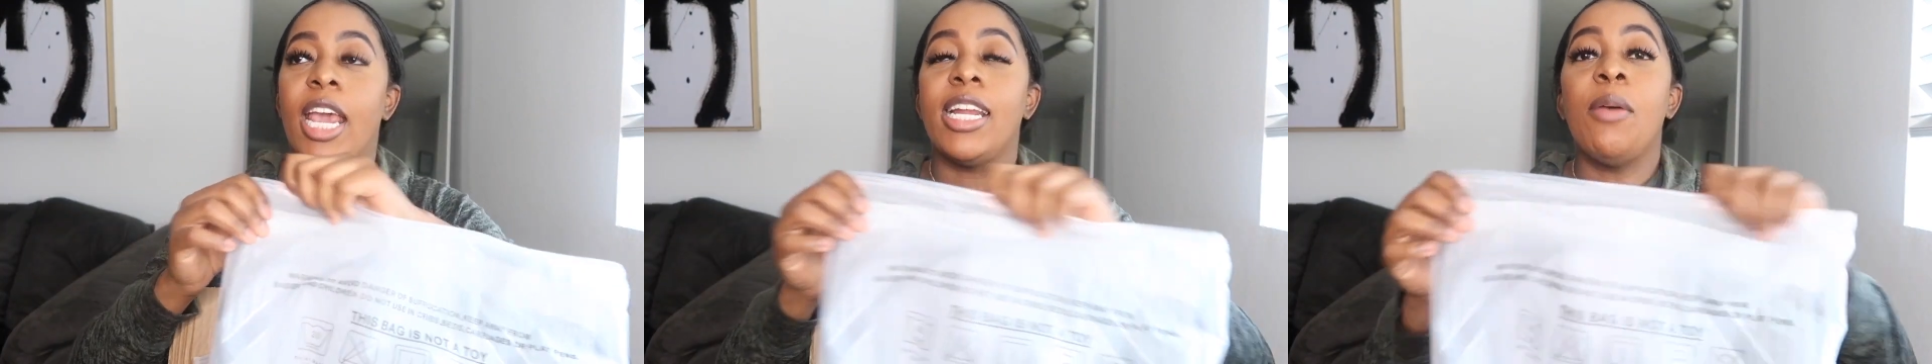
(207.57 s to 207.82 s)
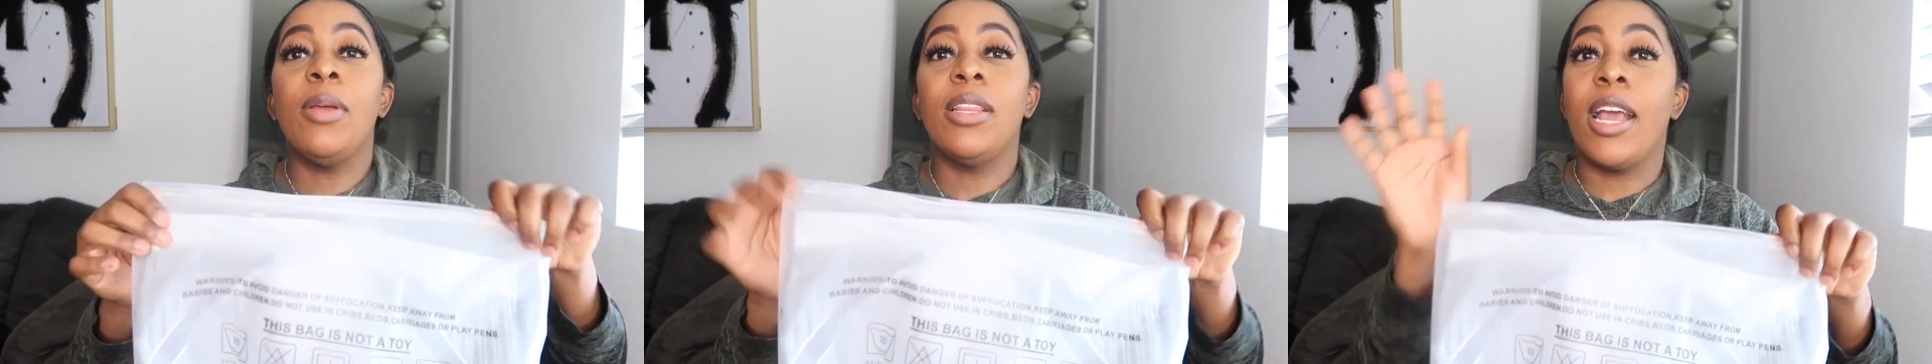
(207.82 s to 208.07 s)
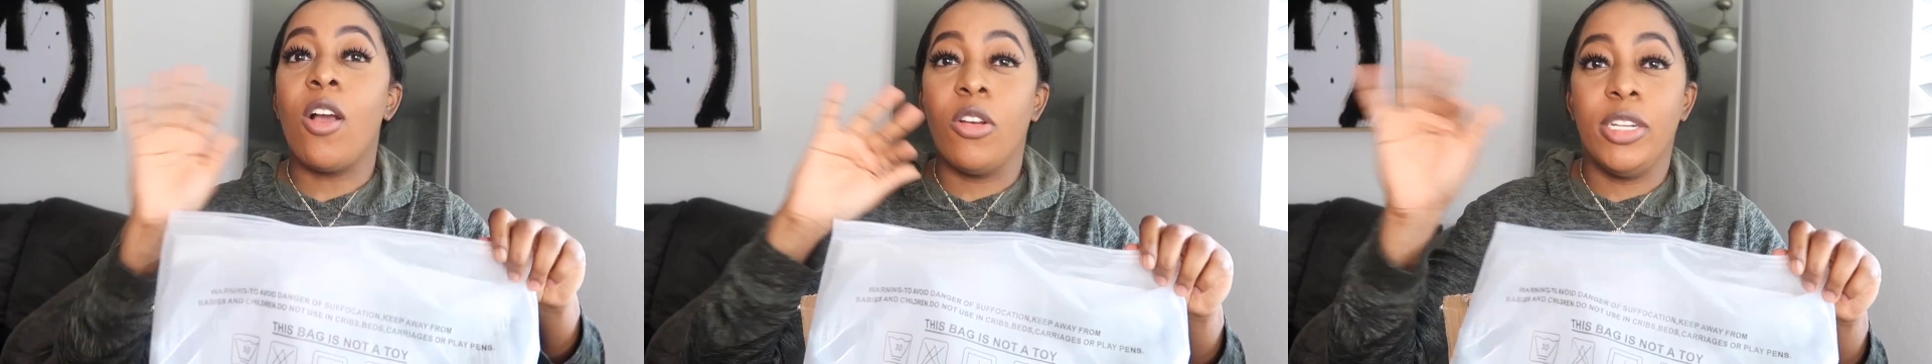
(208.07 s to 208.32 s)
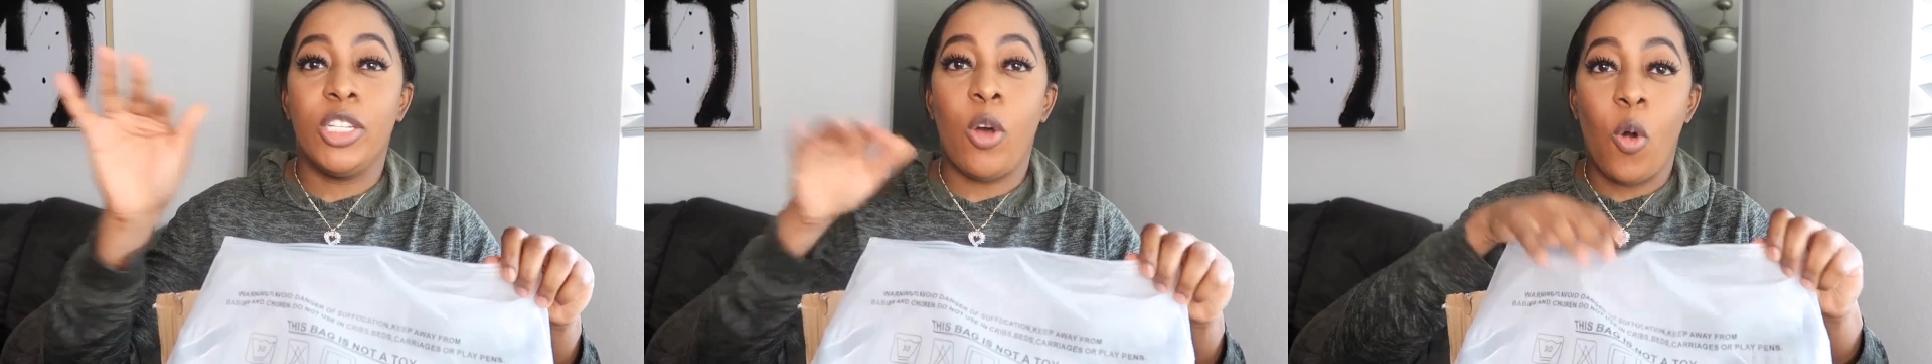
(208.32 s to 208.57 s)
And I've been like
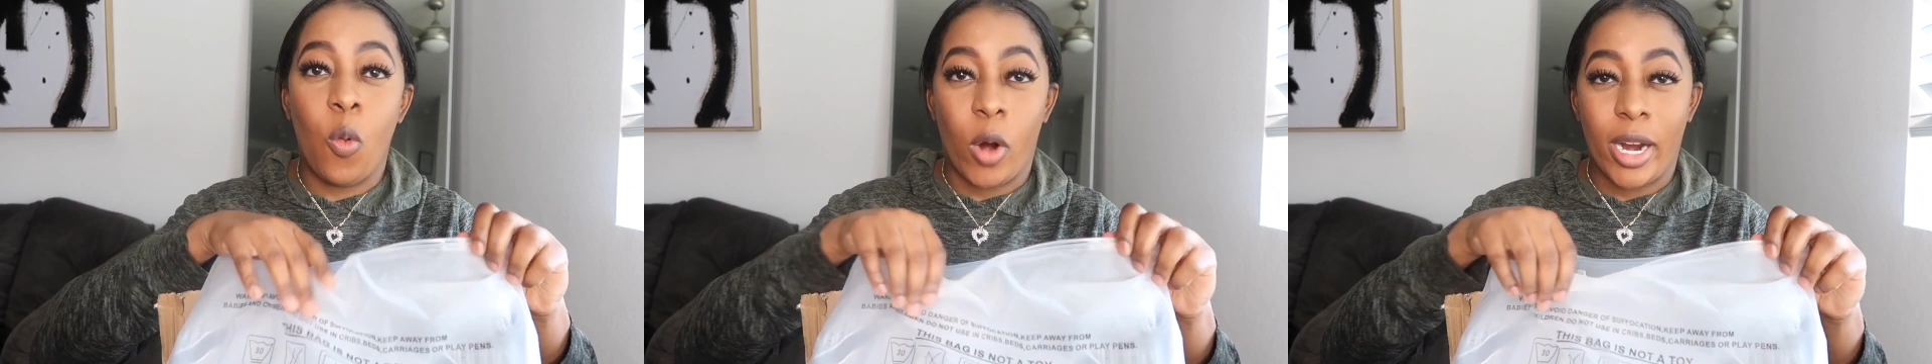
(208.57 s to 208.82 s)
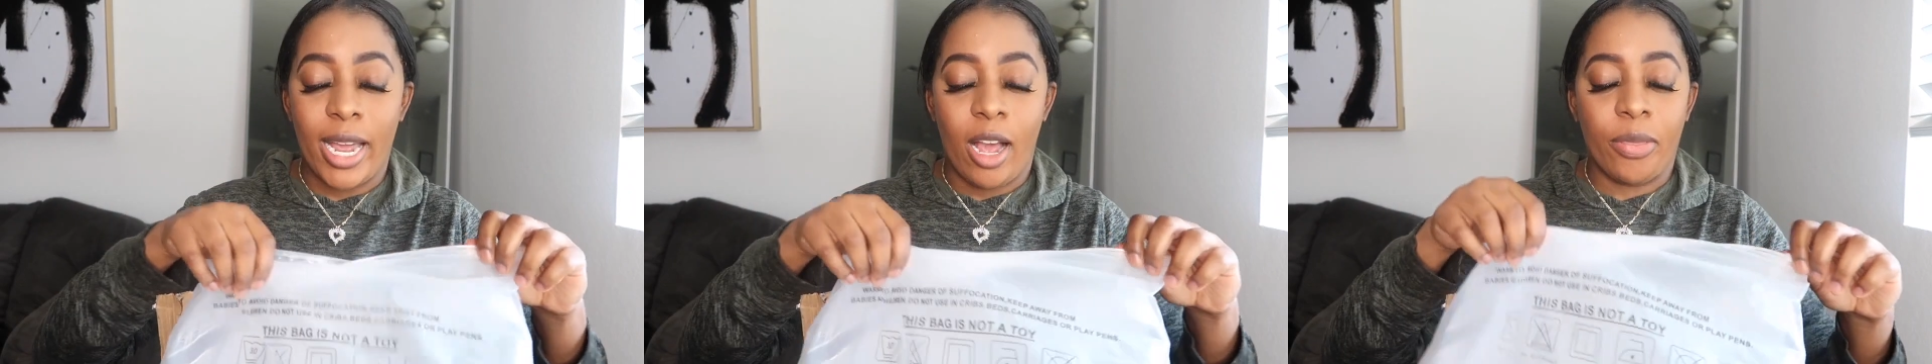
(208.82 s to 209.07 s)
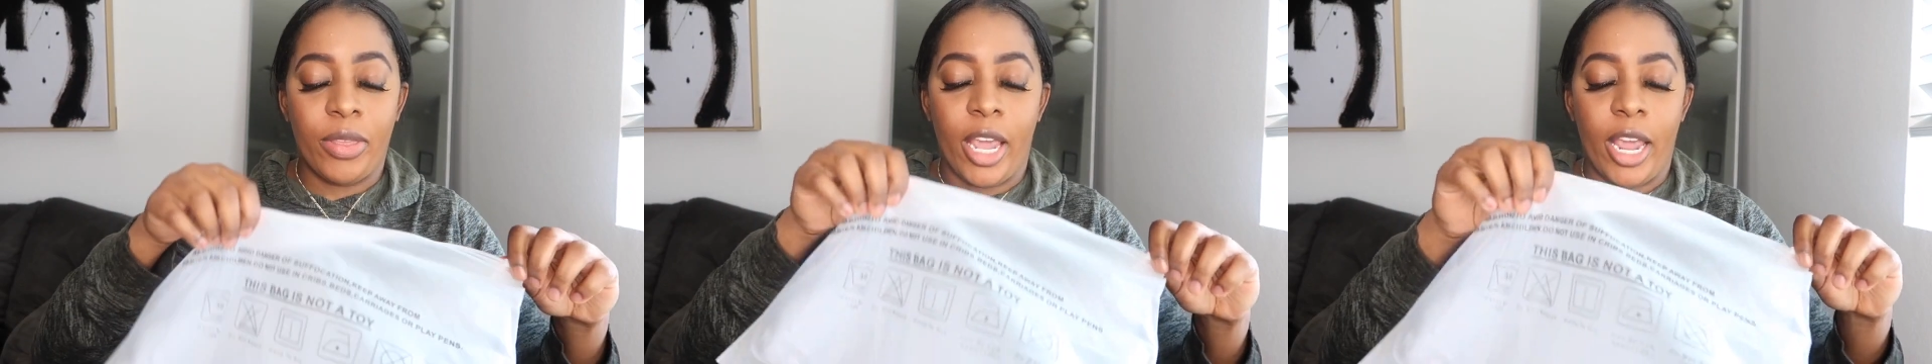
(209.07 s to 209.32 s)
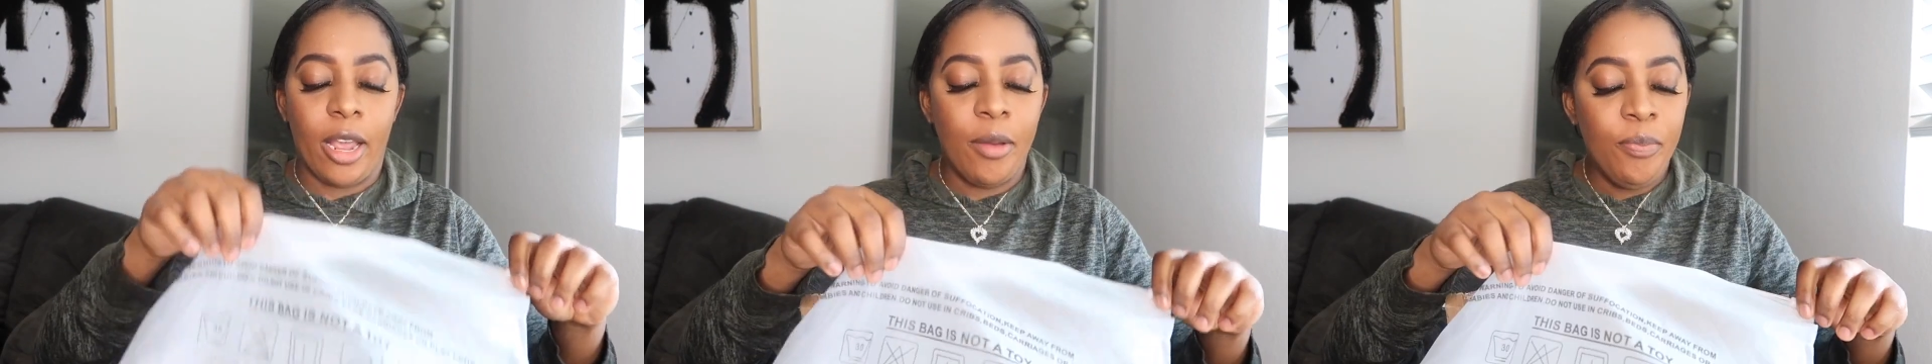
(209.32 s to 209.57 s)
on this whole workout
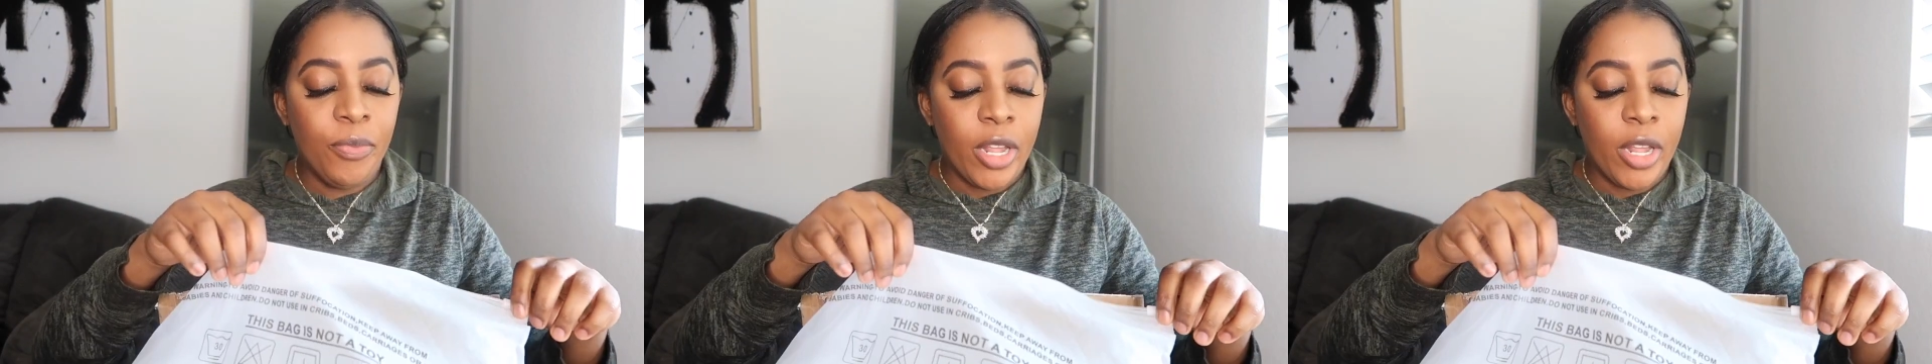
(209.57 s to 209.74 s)
thing.